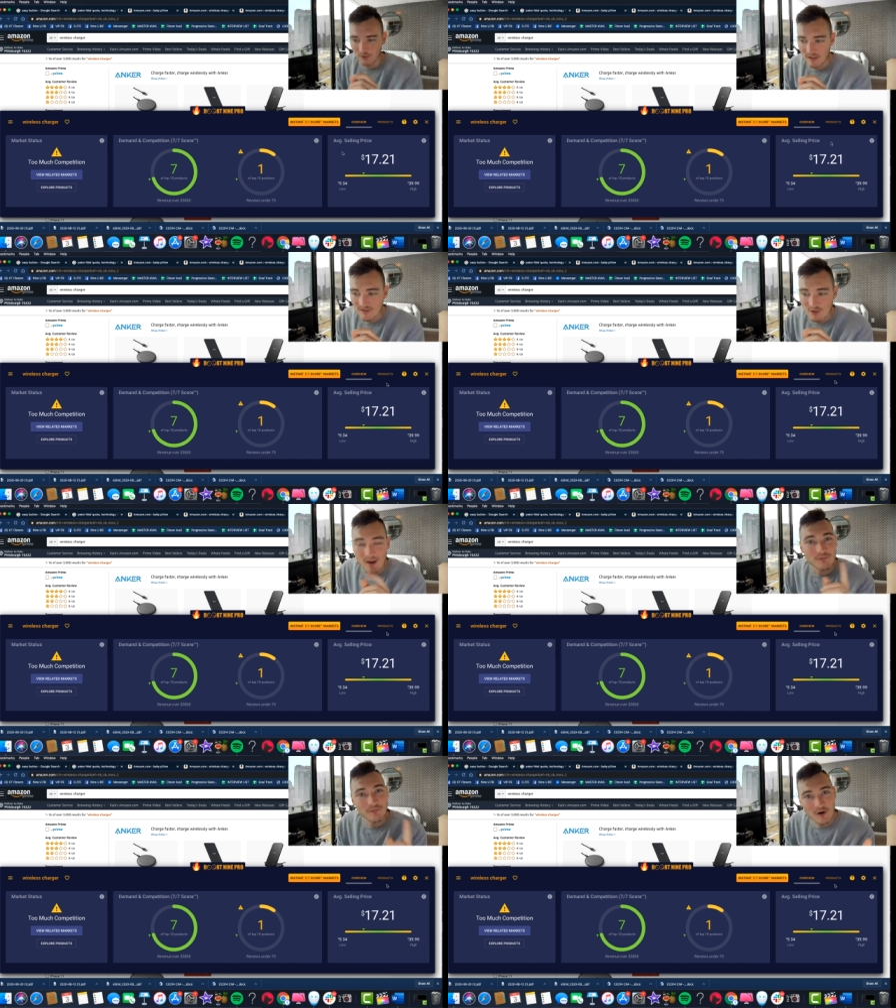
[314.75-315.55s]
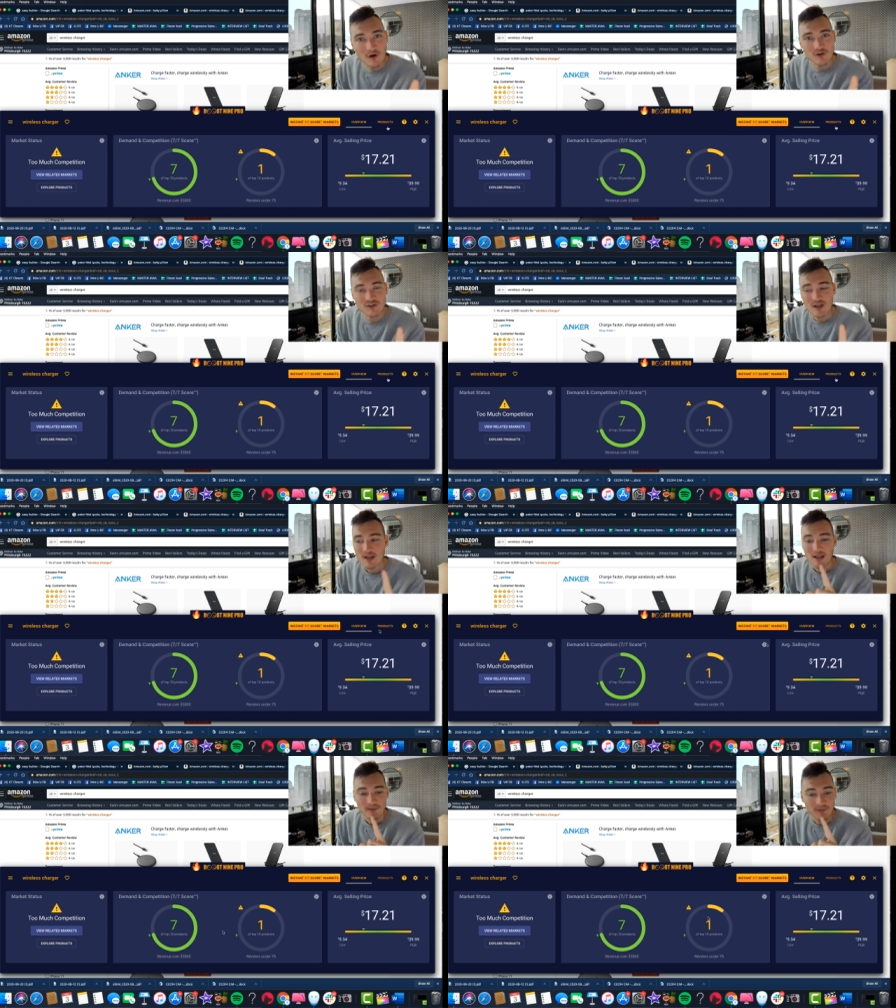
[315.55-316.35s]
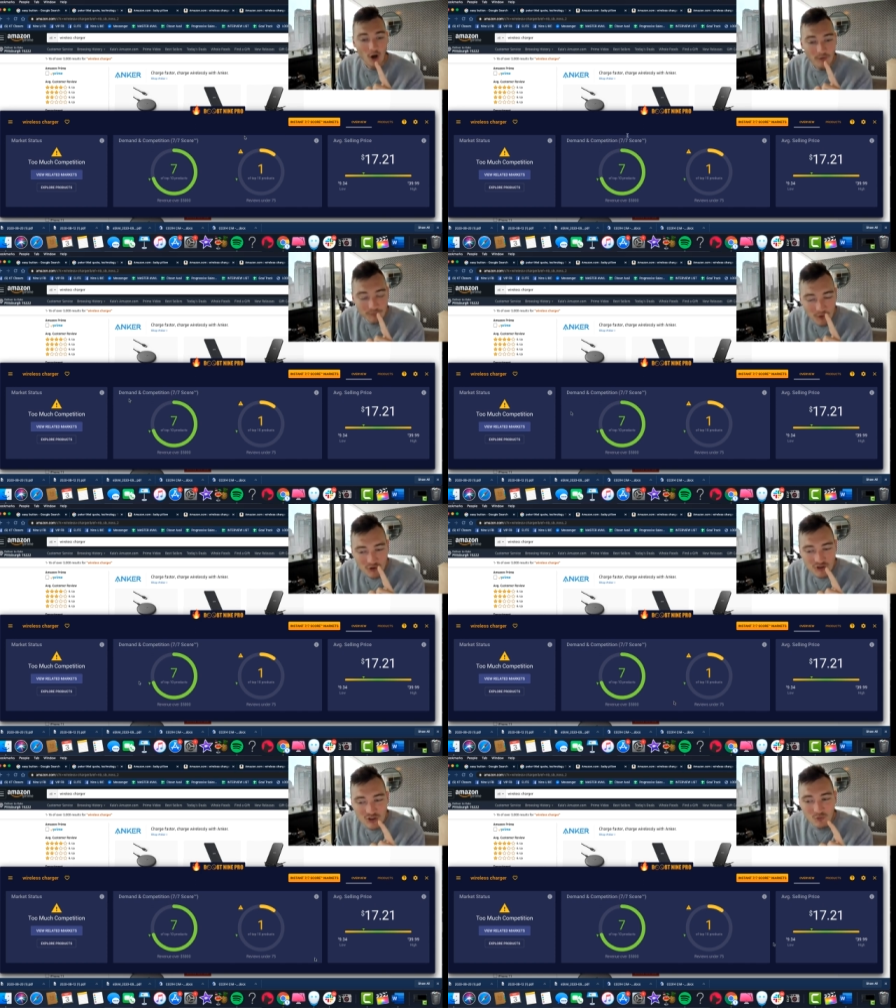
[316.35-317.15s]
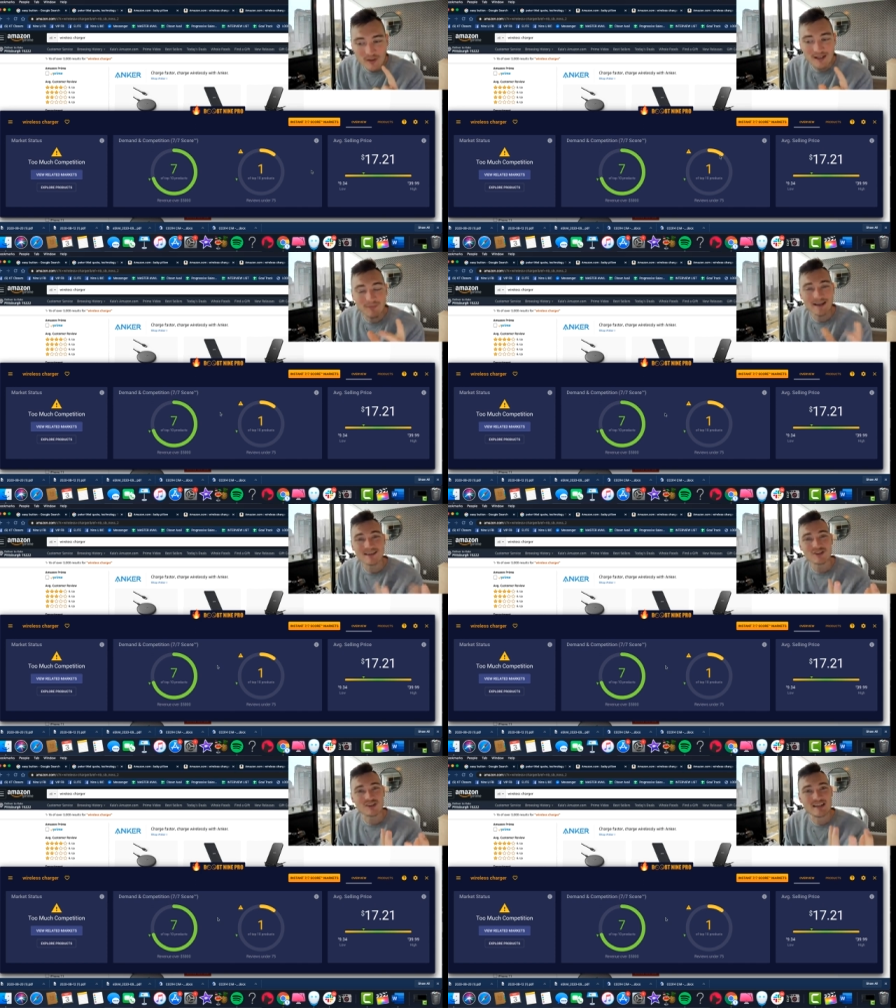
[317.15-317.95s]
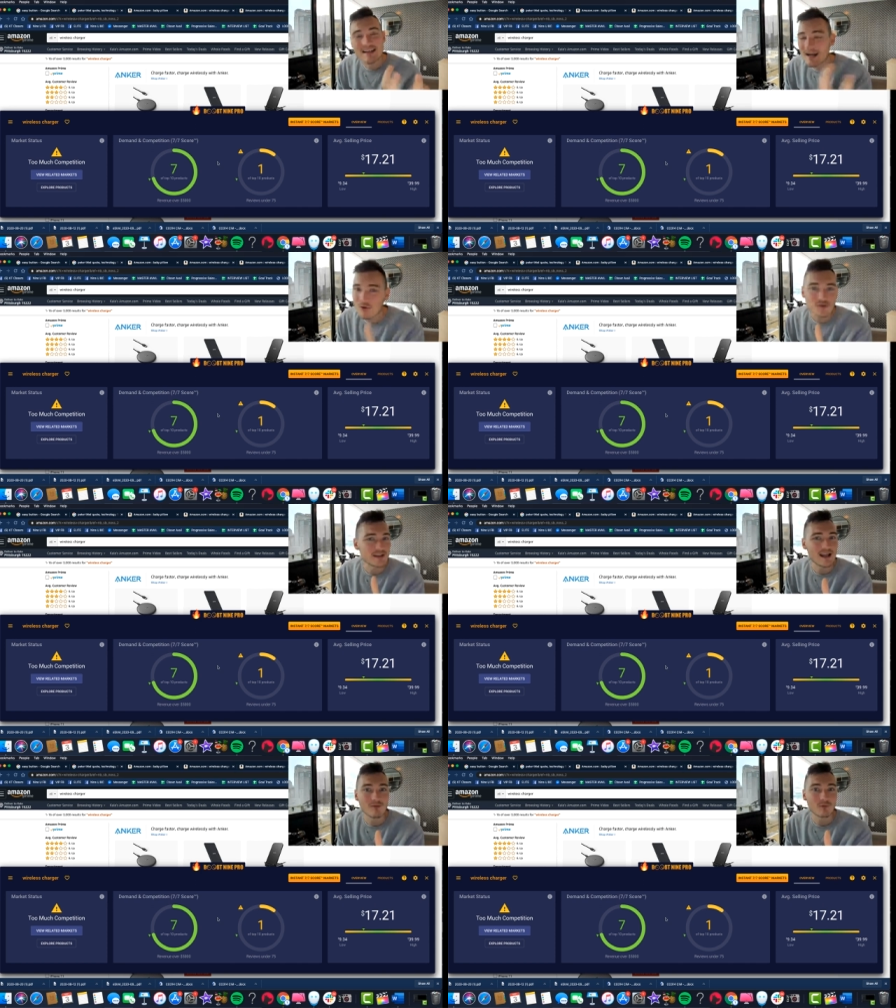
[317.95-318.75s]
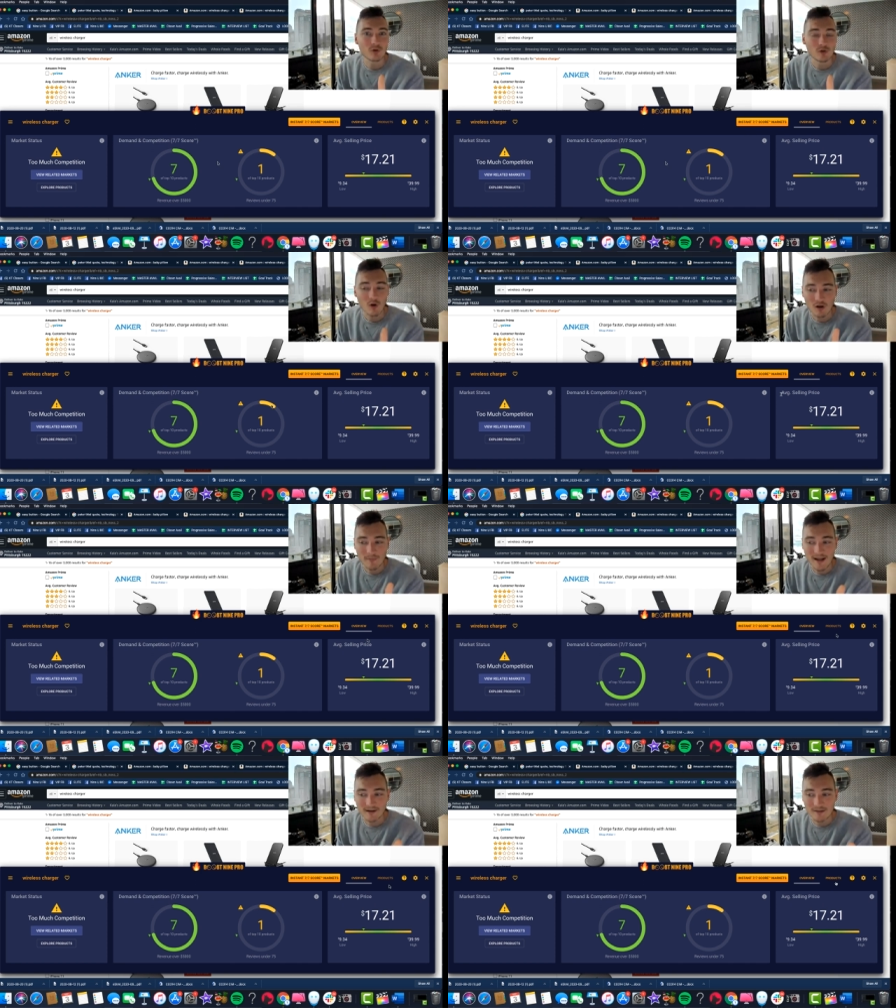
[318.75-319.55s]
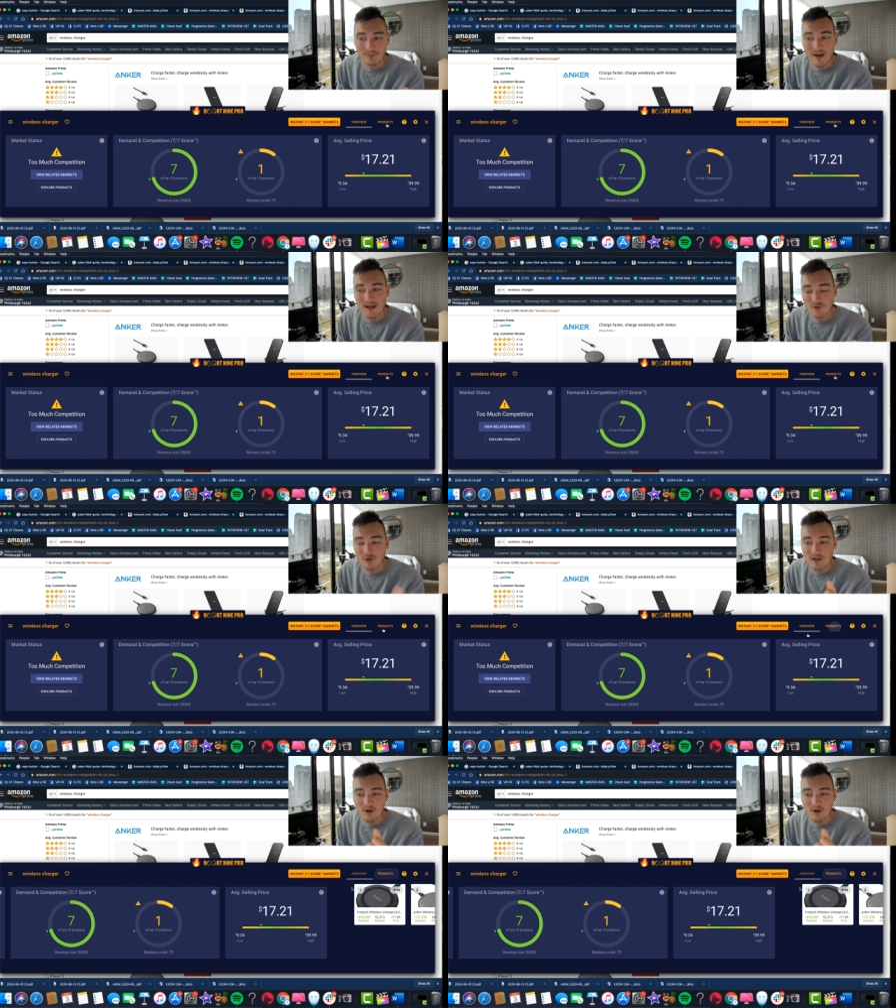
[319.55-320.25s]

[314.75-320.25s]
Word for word: Okay, so at first, our first screen basically just narrows it down for you automatically. But if you click on the